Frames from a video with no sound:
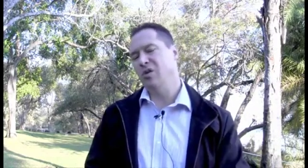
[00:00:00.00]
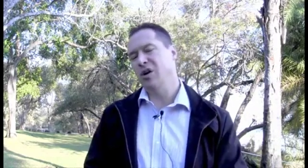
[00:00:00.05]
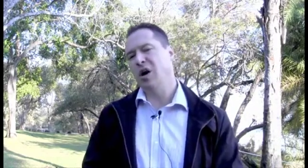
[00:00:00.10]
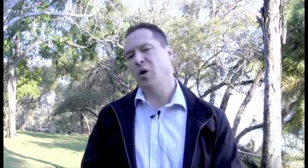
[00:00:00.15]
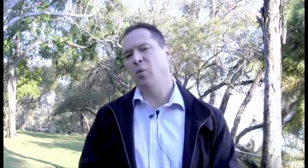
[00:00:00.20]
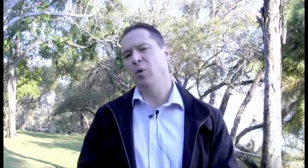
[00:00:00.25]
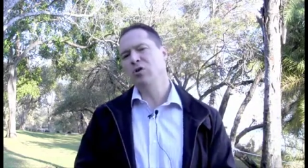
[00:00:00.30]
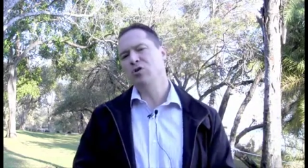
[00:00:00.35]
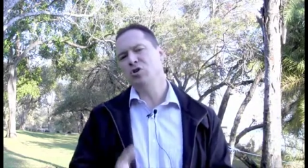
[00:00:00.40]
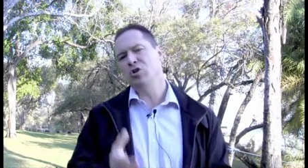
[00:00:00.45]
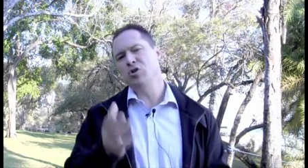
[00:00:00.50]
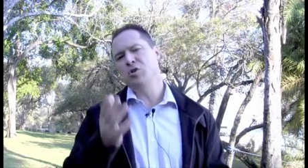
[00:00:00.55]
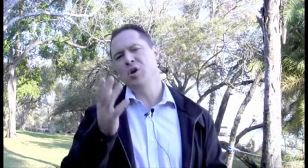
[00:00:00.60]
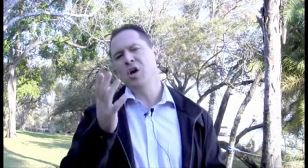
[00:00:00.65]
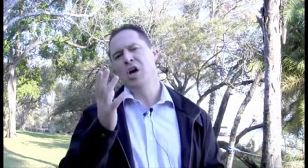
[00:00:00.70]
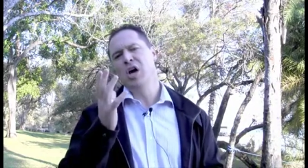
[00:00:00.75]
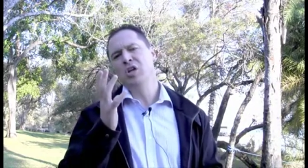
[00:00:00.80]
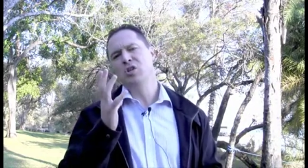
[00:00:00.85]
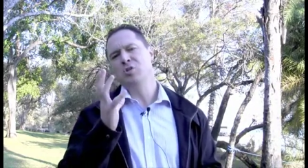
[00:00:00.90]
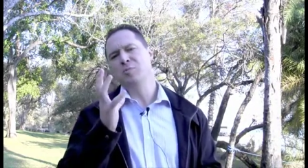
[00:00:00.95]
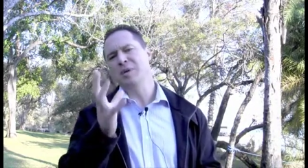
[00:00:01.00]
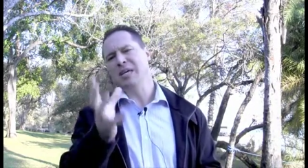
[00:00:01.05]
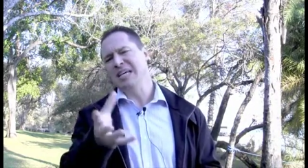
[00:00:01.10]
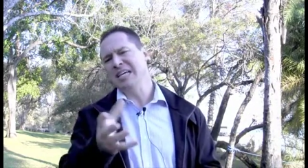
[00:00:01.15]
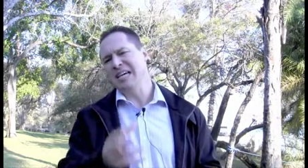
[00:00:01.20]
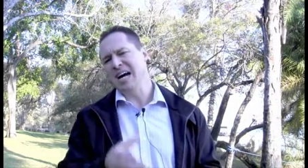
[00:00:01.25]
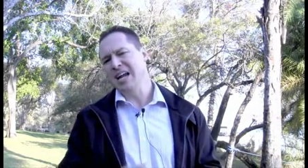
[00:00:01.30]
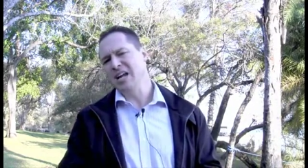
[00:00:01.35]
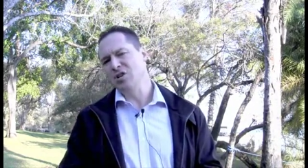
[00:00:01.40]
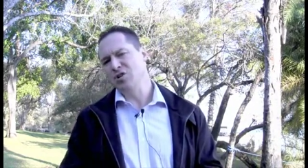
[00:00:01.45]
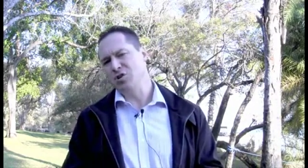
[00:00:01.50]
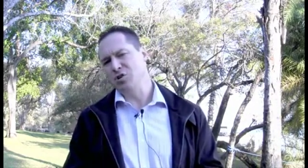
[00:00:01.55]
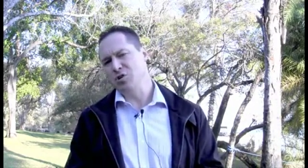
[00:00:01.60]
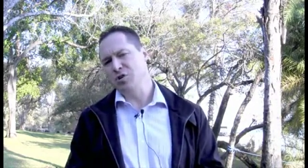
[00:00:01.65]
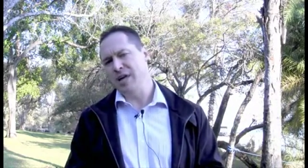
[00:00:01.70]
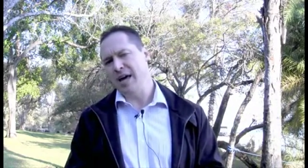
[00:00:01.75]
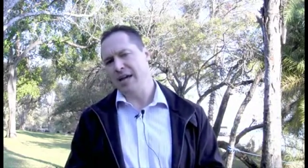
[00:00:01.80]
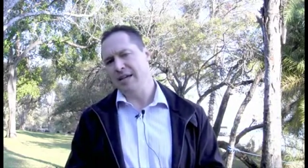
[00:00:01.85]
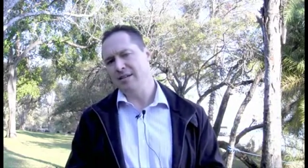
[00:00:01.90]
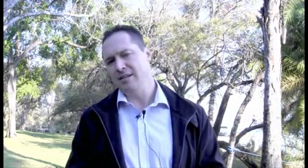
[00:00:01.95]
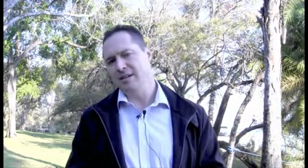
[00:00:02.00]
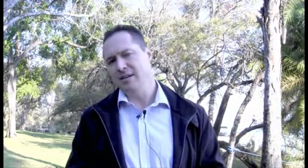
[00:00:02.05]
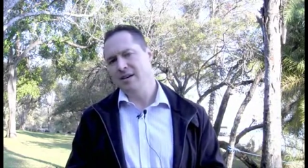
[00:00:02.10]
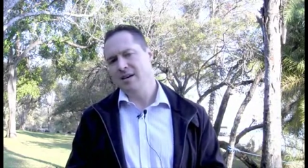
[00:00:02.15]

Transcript: And I want you to be encouraged through that.